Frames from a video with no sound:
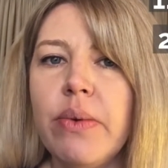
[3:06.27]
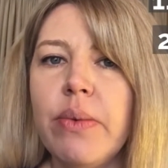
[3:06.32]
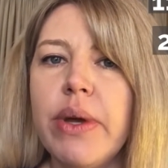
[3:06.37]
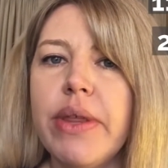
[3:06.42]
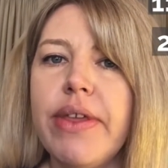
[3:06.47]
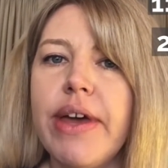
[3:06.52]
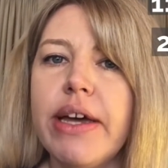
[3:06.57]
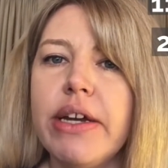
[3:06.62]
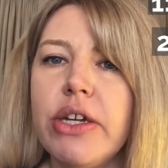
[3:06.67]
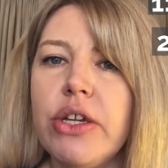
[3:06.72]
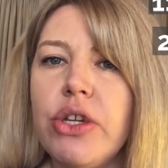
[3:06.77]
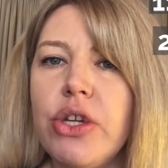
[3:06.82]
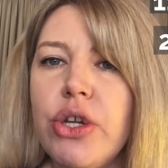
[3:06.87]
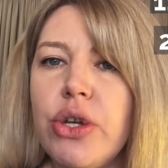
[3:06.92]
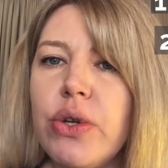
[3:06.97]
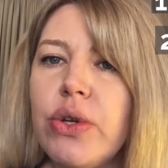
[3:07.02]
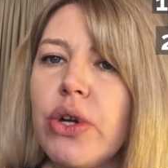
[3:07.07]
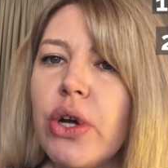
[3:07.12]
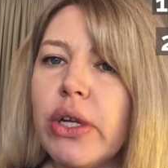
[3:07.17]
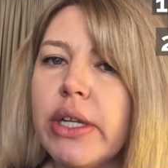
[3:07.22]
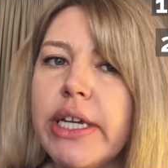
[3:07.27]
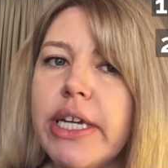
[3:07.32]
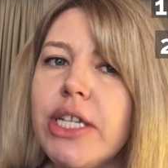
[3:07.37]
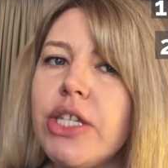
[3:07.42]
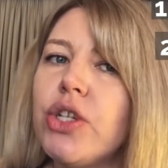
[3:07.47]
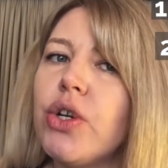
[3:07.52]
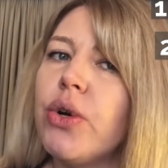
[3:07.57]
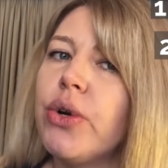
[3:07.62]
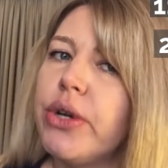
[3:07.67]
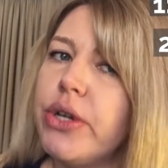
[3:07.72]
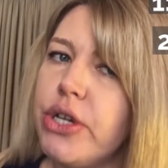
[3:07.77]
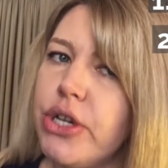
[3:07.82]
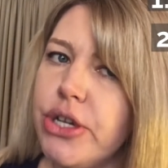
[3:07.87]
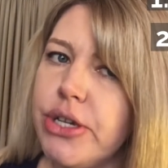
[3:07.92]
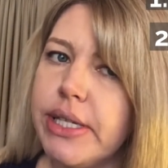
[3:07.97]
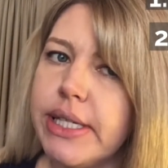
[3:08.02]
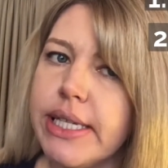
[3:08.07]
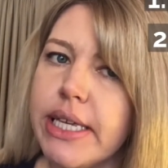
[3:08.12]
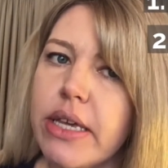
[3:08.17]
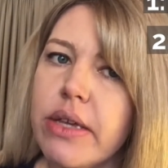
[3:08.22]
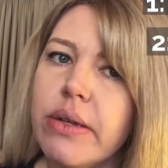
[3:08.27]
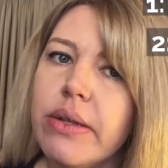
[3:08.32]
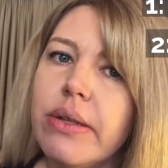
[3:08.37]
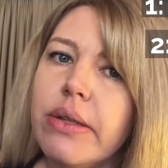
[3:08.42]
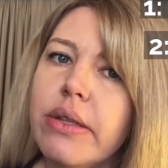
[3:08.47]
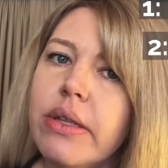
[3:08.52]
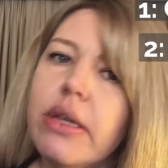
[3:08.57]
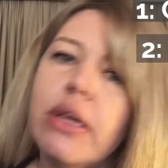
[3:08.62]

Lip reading: without a new knowledge or a new skill,